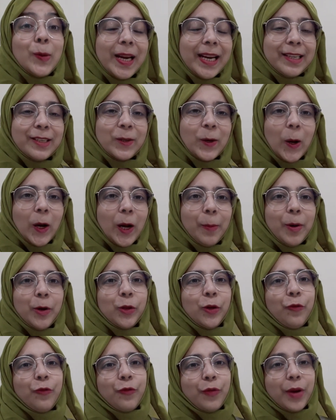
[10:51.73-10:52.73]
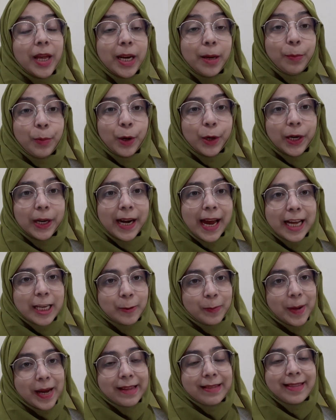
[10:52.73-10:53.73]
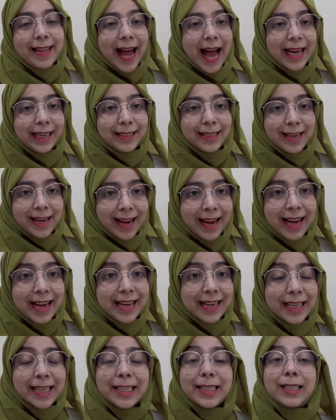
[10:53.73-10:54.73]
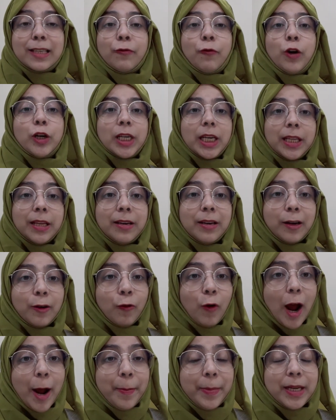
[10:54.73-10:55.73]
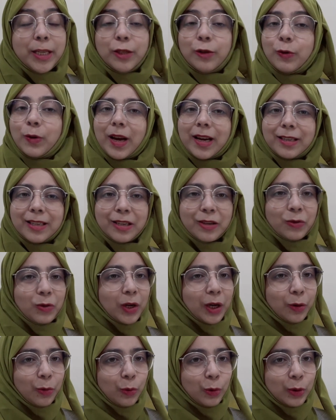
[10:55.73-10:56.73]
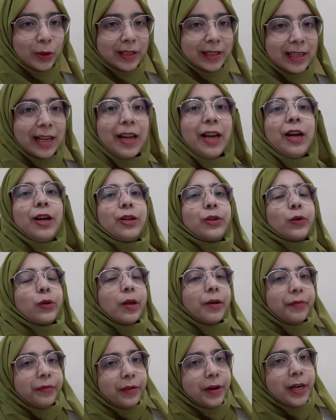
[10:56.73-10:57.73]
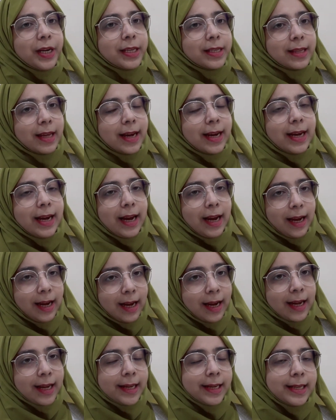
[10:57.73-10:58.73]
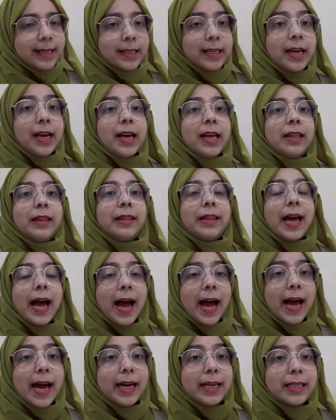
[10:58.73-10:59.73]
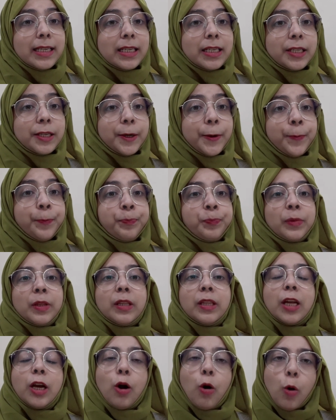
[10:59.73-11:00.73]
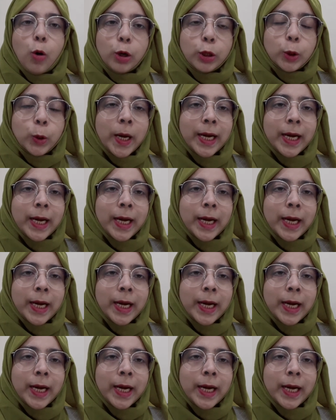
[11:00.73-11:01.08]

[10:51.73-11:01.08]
Let's talk about the very important aspect, that is what are the requirements to get into the course. So the first thing is that they also